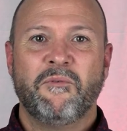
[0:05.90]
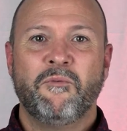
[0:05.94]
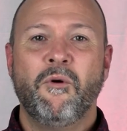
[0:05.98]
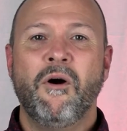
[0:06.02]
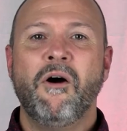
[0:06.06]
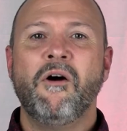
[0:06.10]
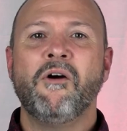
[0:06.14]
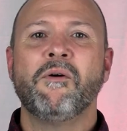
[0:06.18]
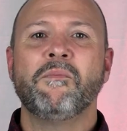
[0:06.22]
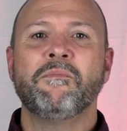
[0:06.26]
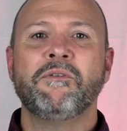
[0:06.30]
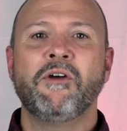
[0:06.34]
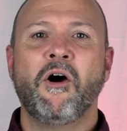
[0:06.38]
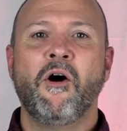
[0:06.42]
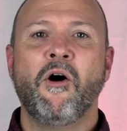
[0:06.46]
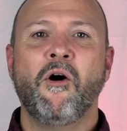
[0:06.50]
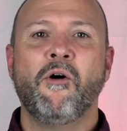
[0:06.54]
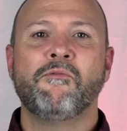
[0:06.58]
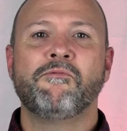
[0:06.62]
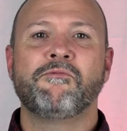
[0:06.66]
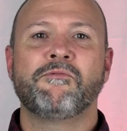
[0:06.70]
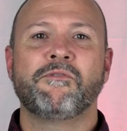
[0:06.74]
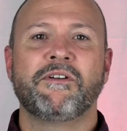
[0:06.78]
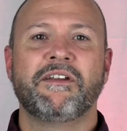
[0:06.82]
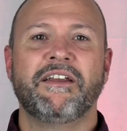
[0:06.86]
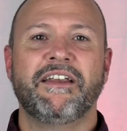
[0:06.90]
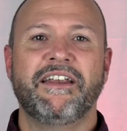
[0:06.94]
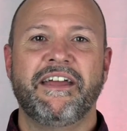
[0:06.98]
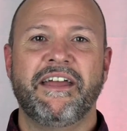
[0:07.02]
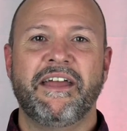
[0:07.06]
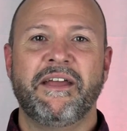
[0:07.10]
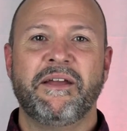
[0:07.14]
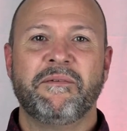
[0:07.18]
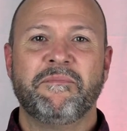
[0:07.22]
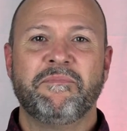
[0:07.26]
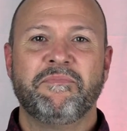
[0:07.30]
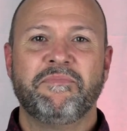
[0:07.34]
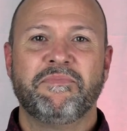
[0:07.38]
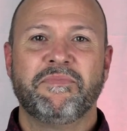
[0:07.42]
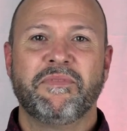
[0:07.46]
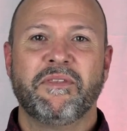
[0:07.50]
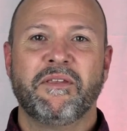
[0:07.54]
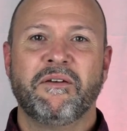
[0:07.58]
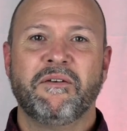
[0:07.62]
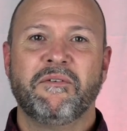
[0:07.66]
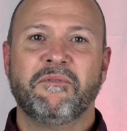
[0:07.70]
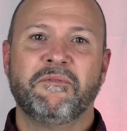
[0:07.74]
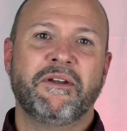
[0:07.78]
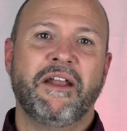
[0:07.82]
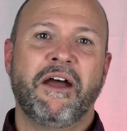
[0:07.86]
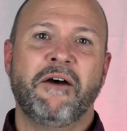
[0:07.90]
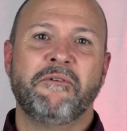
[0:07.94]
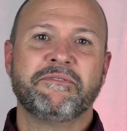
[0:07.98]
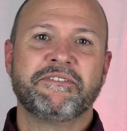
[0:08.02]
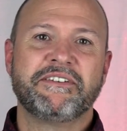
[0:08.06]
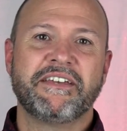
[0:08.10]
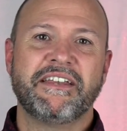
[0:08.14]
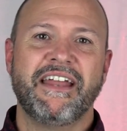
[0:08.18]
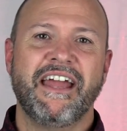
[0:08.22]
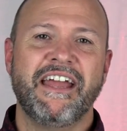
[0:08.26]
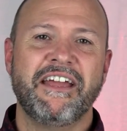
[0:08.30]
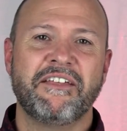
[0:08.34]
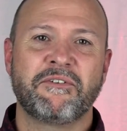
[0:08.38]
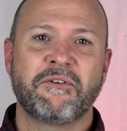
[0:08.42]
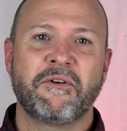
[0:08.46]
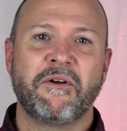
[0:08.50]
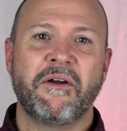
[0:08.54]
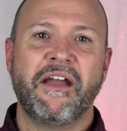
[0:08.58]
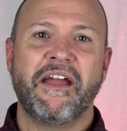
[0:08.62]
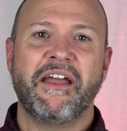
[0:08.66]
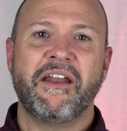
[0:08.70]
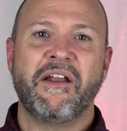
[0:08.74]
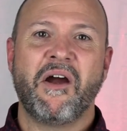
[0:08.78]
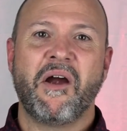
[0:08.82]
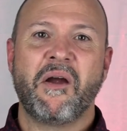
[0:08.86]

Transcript: Welcome to Hope for Today. When I was in eighth grade,